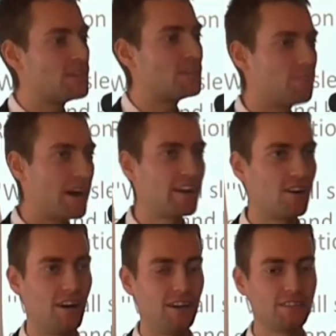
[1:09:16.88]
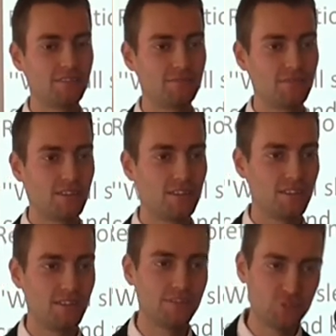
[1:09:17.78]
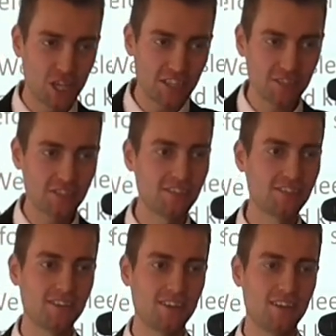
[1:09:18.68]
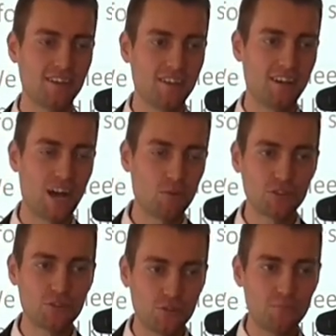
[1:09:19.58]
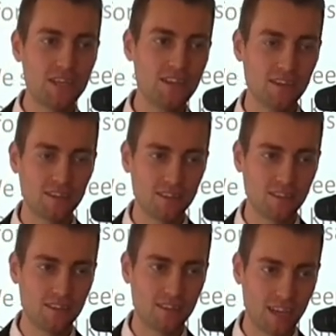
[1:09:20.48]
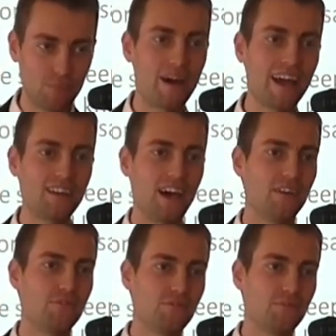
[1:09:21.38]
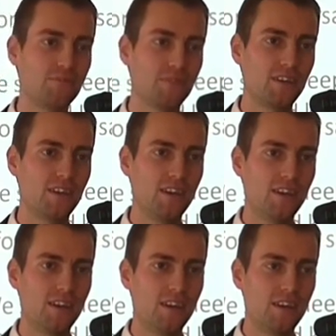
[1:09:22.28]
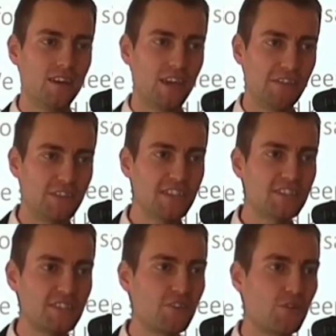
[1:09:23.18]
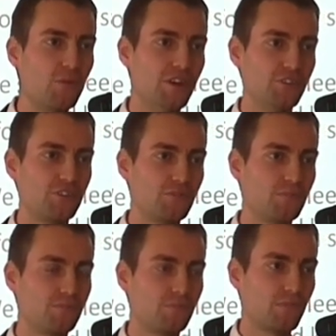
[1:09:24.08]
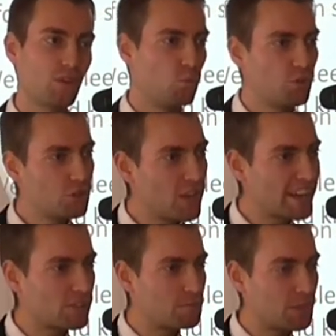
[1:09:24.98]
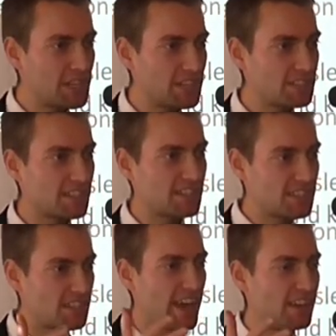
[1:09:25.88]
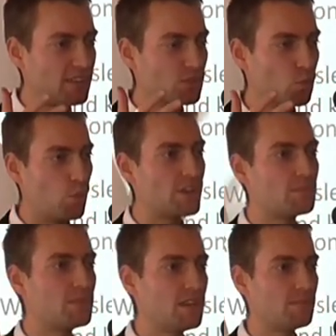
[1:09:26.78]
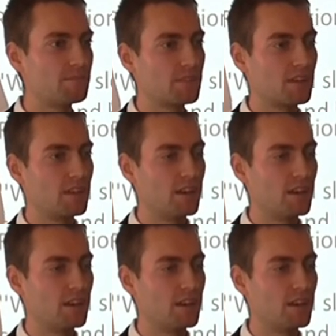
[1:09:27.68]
you to be in my heart. Jesus, I want you to be in my life. If this is your wish, would you like to please stand with me